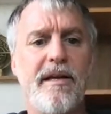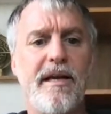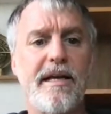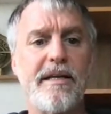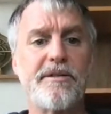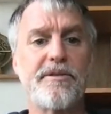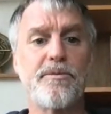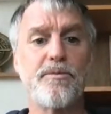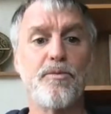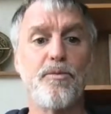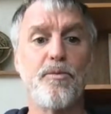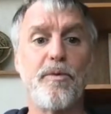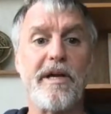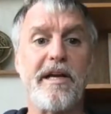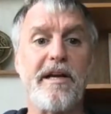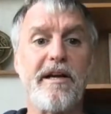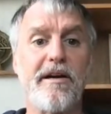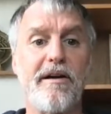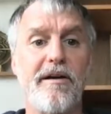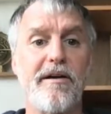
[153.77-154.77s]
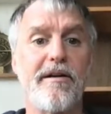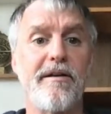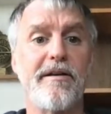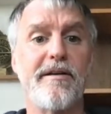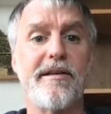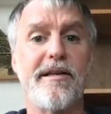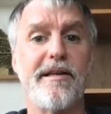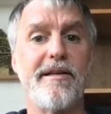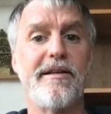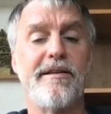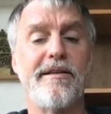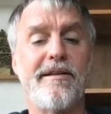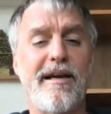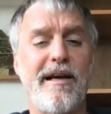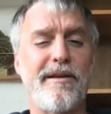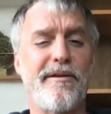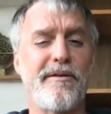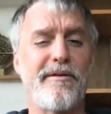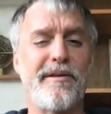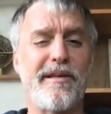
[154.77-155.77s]
It's weird,
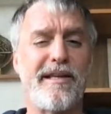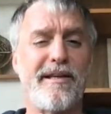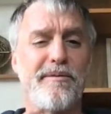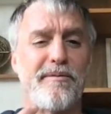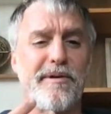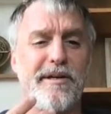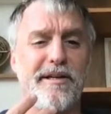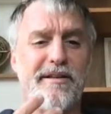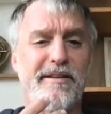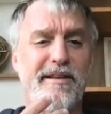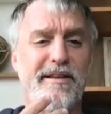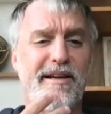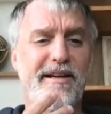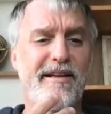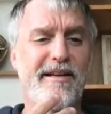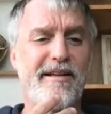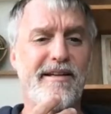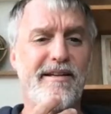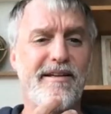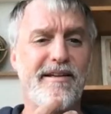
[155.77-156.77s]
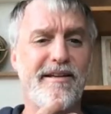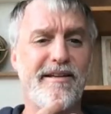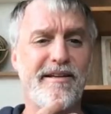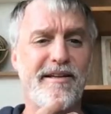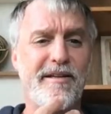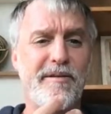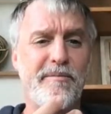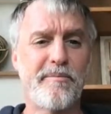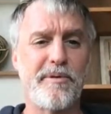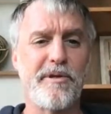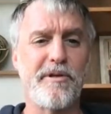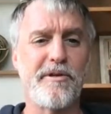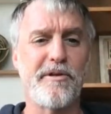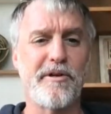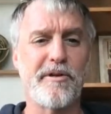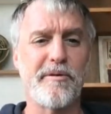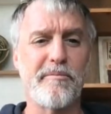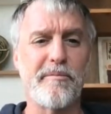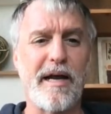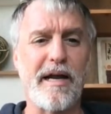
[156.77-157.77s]
not only with like
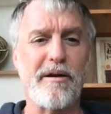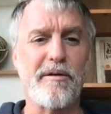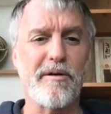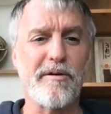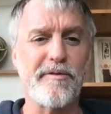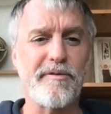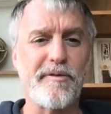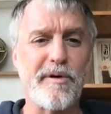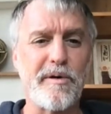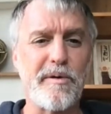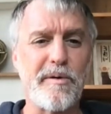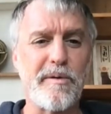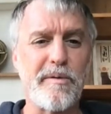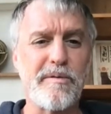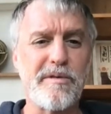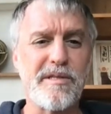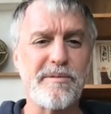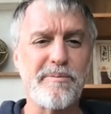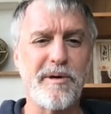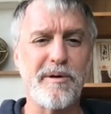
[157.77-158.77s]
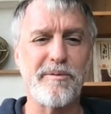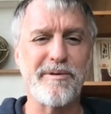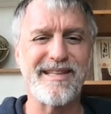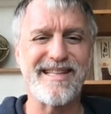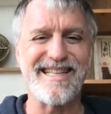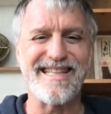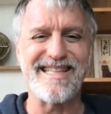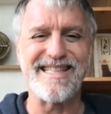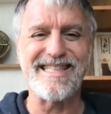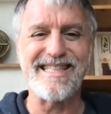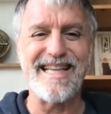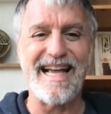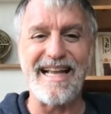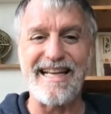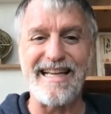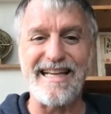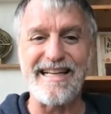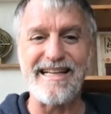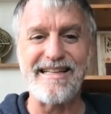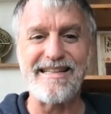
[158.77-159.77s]
computer microphones, but with the
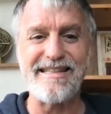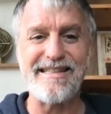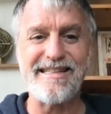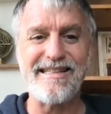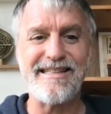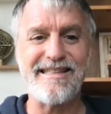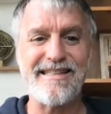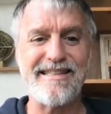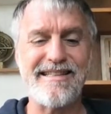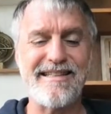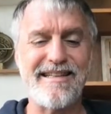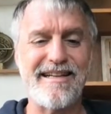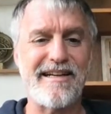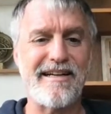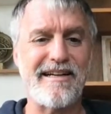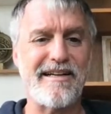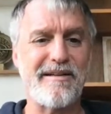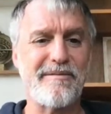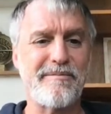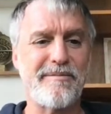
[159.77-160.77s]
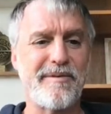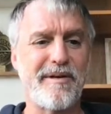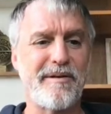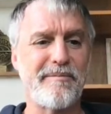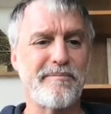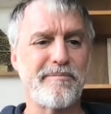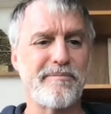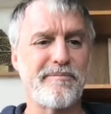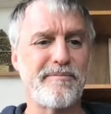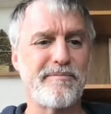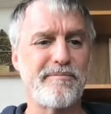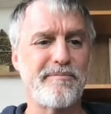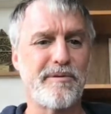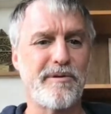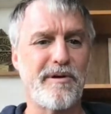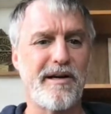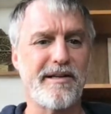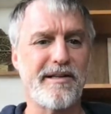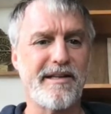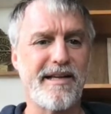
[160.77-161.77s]
settings. I'm
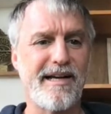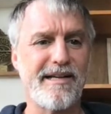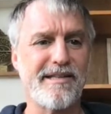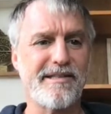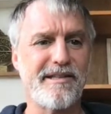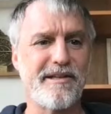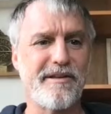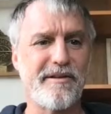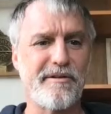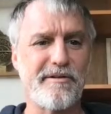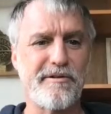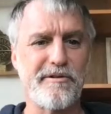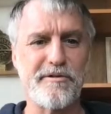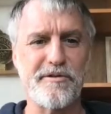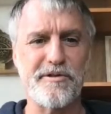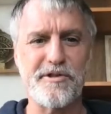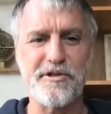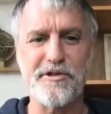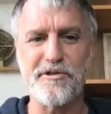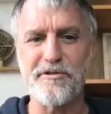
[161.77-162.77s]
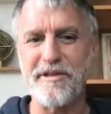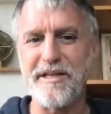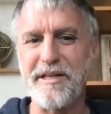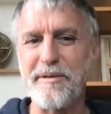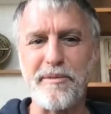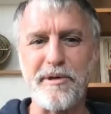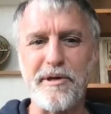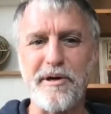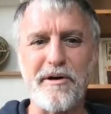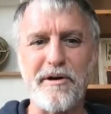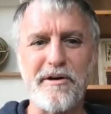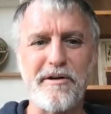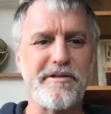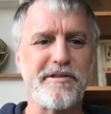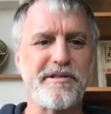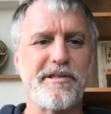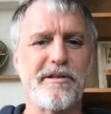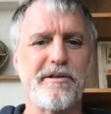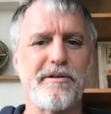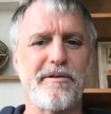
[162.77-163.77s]
broadcasting through
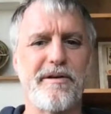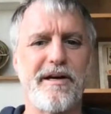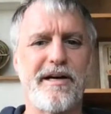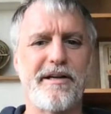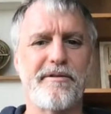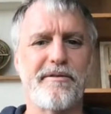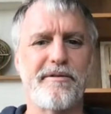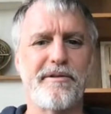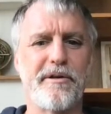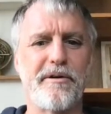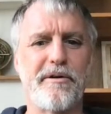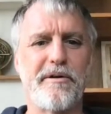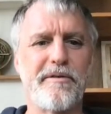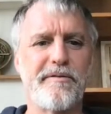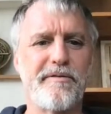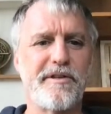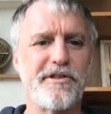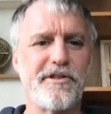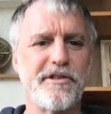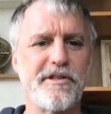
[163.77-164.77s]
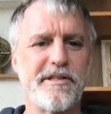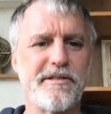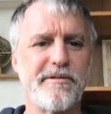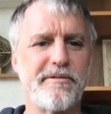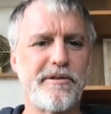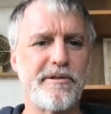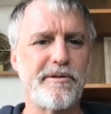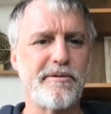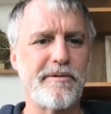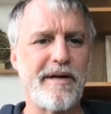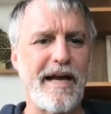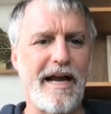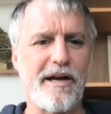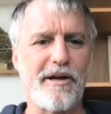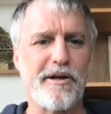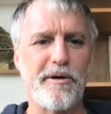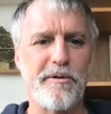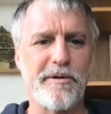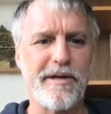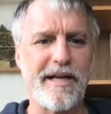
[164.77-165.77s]
StreamYard, so I don't know if it should do
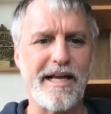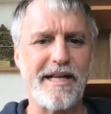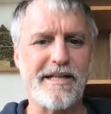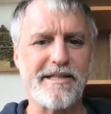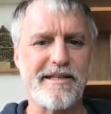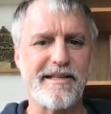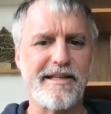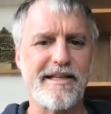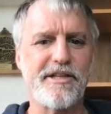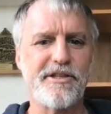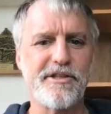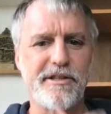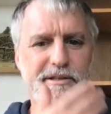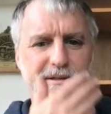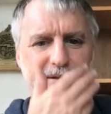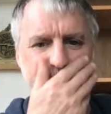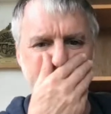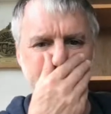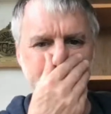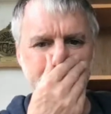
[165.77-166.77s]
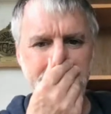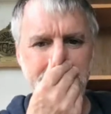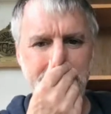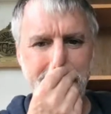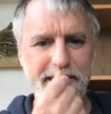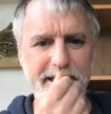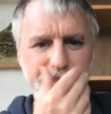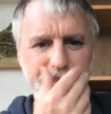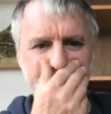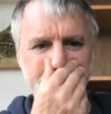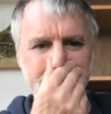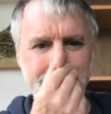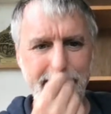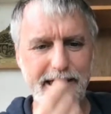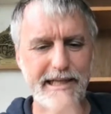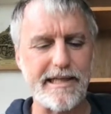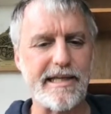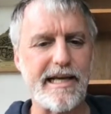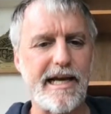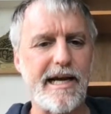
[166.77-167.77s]
echo cancellation. Turanian, you
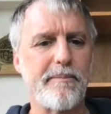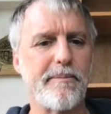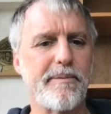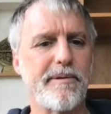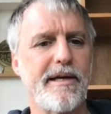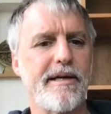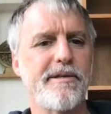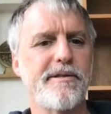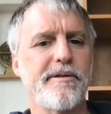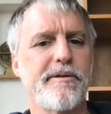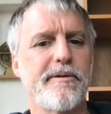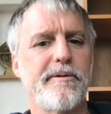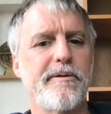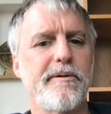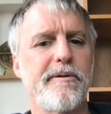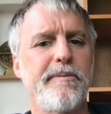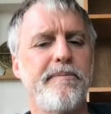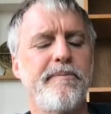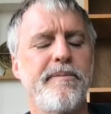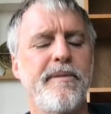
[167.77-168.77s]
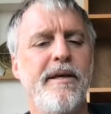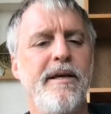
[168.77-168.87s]
say yep, that's cool.